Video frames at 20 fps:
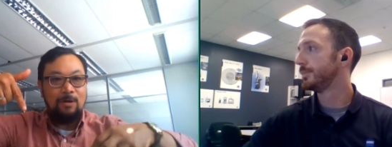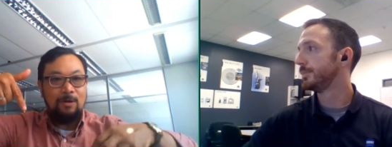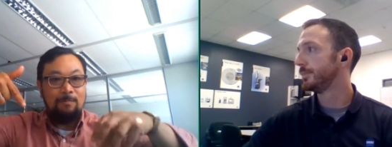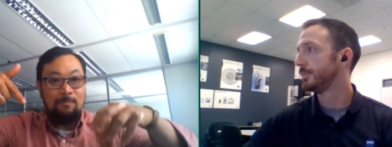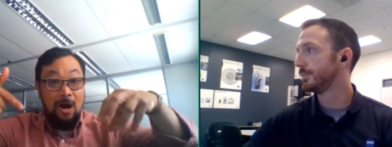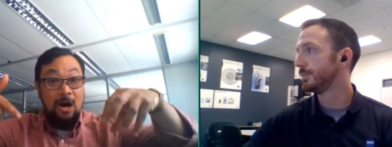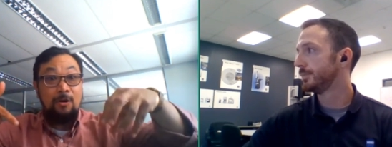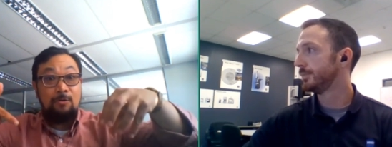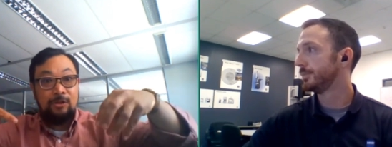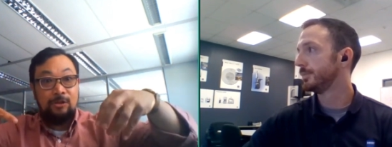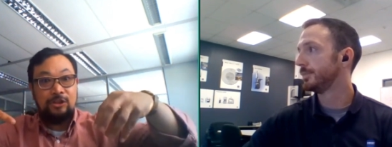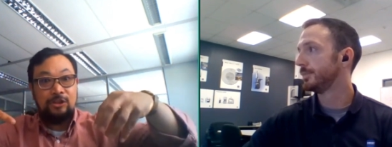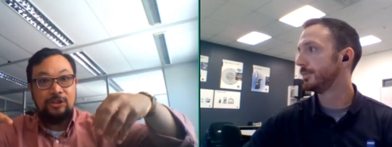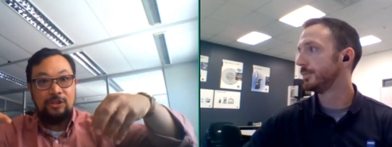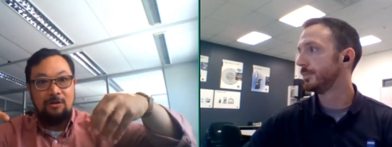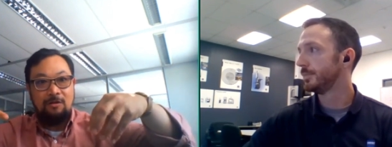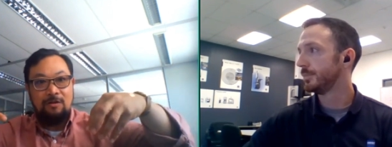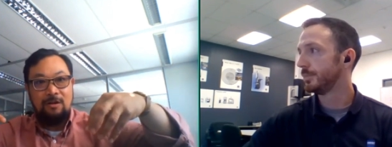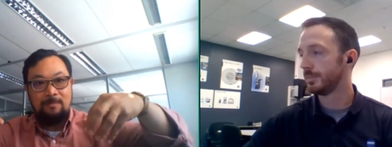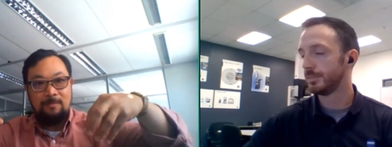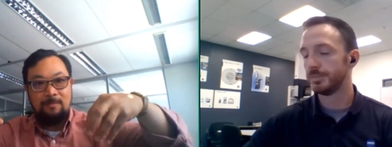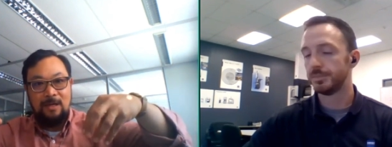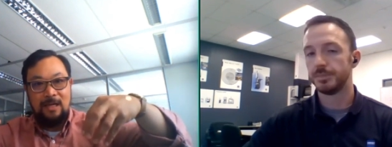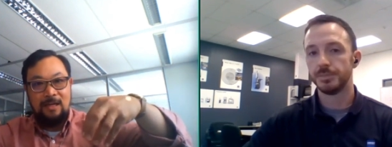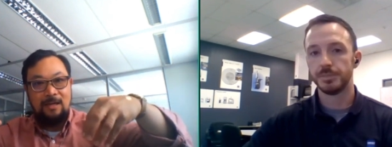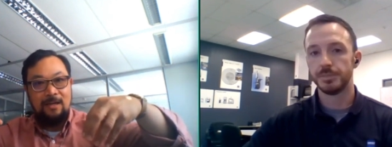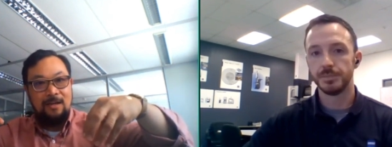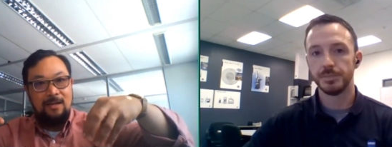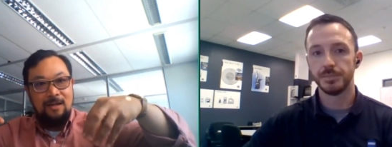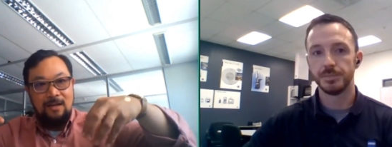Speaker 1: And when Mark was showing
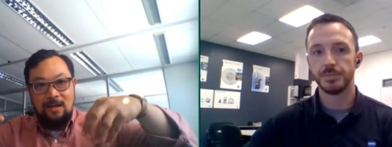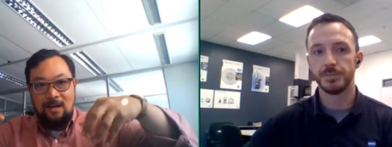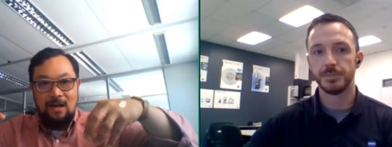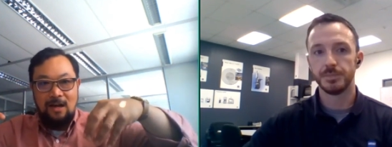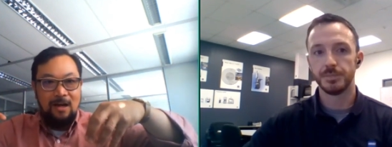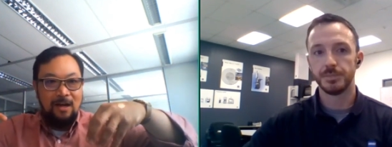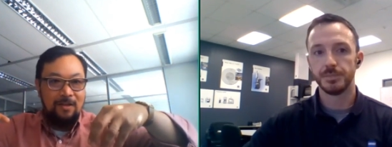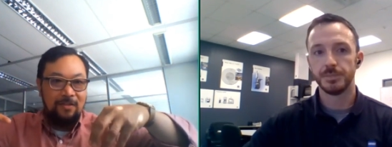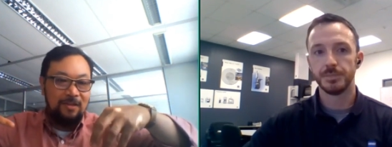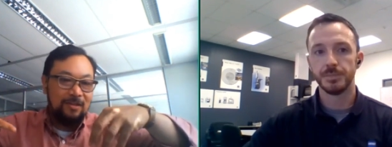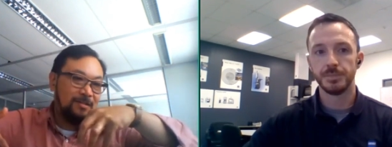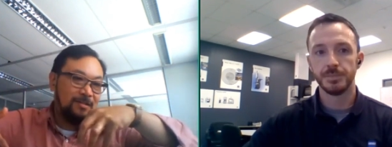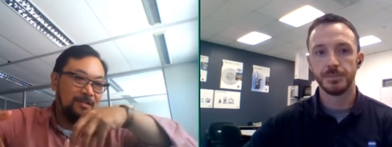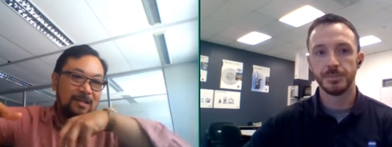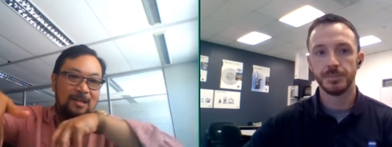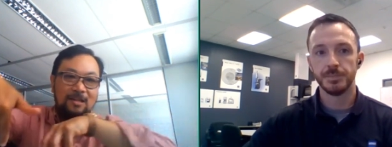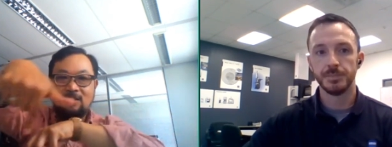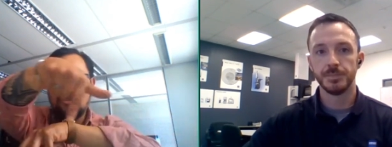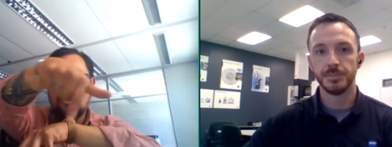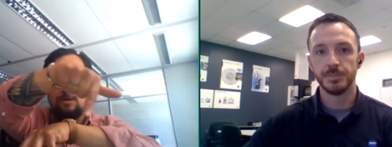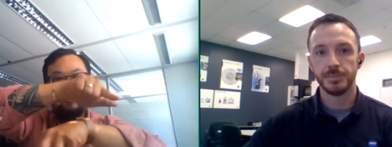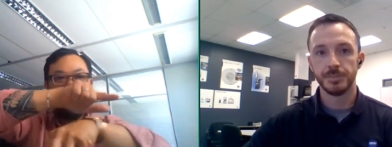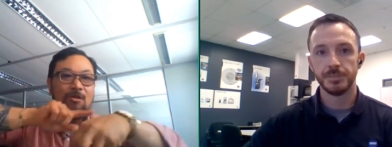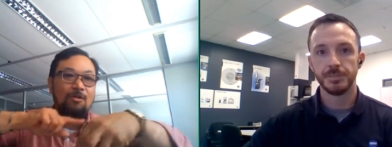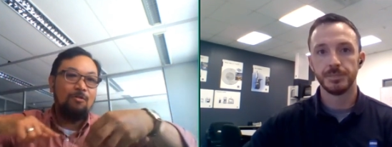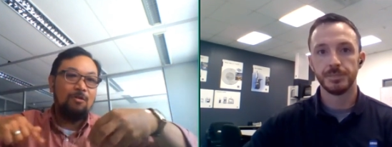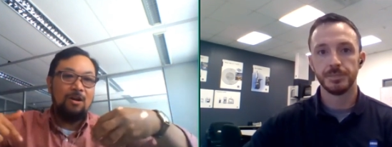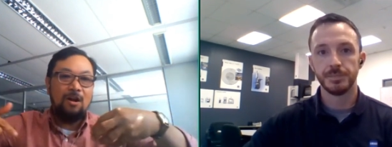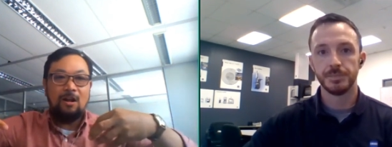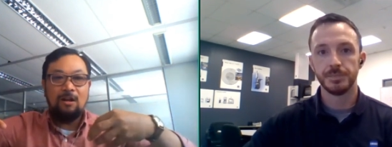me, uh, the sensor was
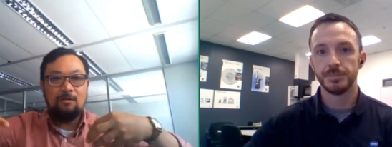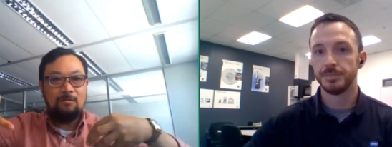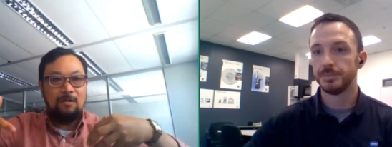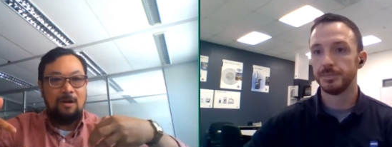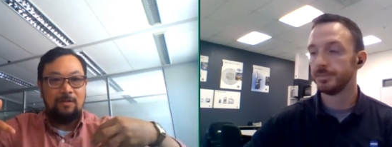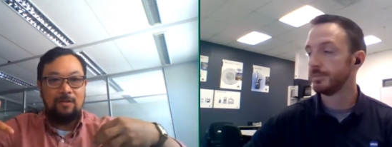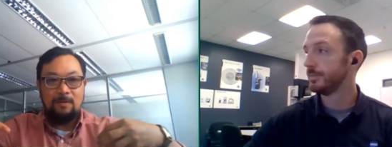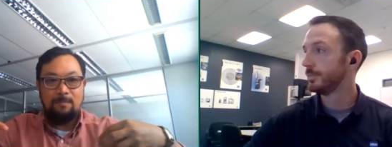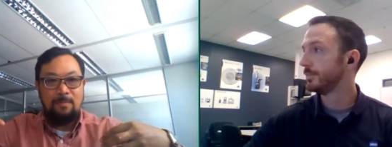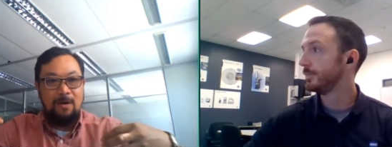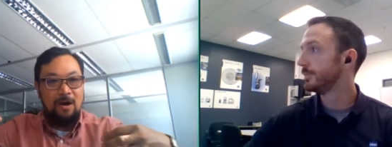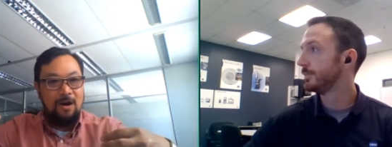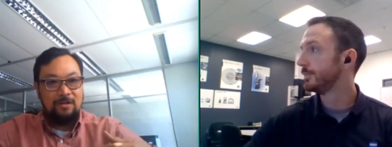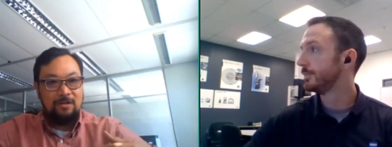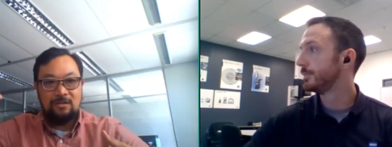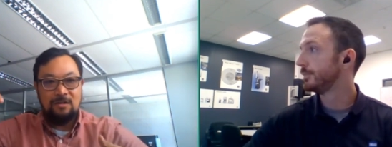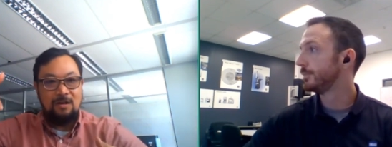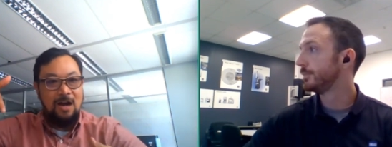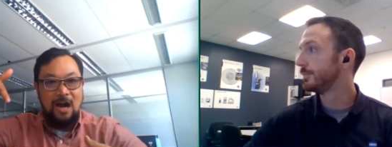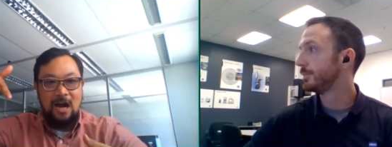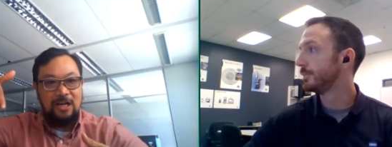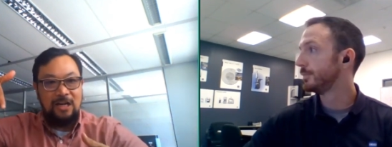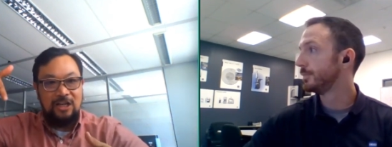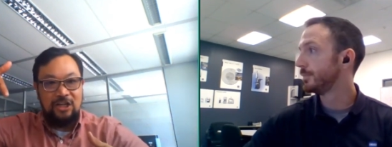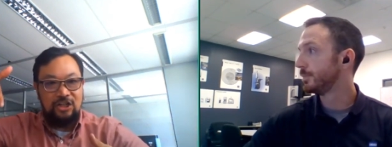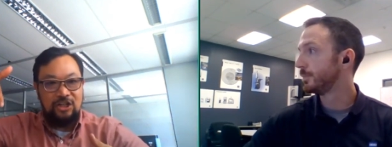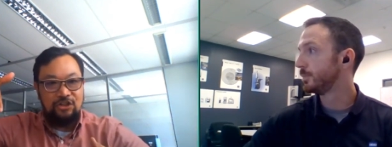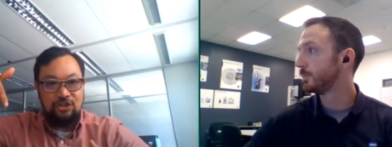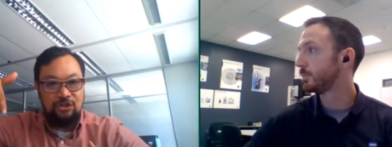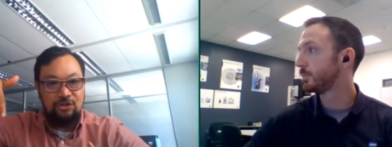going all around the part. So how
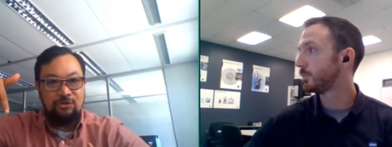do you